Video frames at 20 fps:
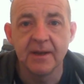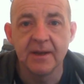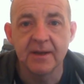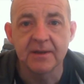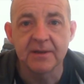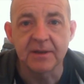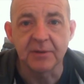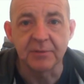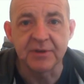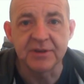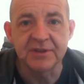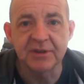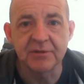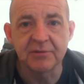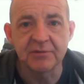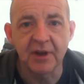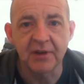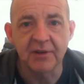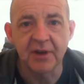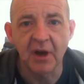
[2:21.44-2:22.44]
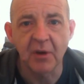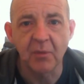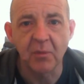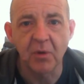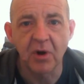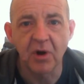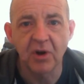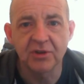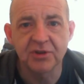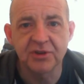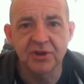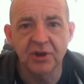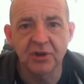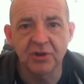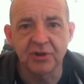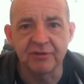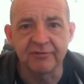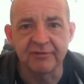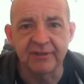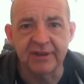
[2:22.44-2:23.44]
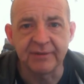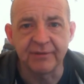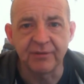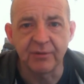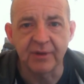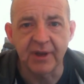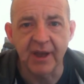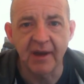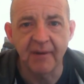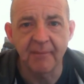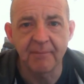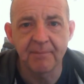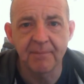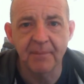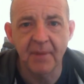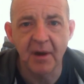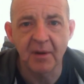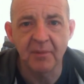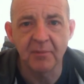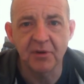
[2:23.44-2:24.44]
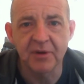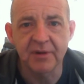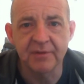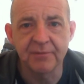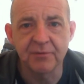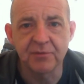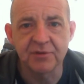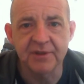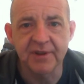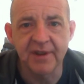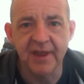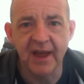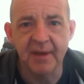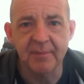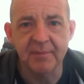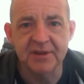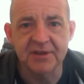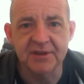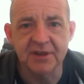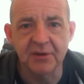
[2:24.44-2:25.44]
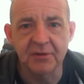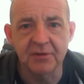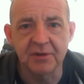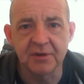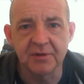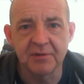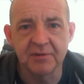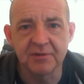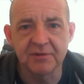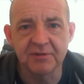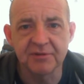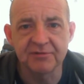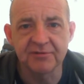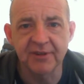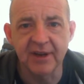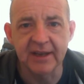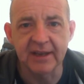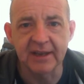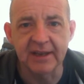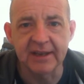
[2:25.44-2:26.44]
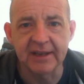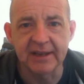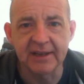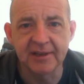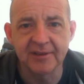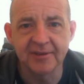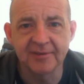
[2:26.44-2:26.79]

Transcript: So we still don't know what turned her evil yet. I'm looking forward to that episode greatly.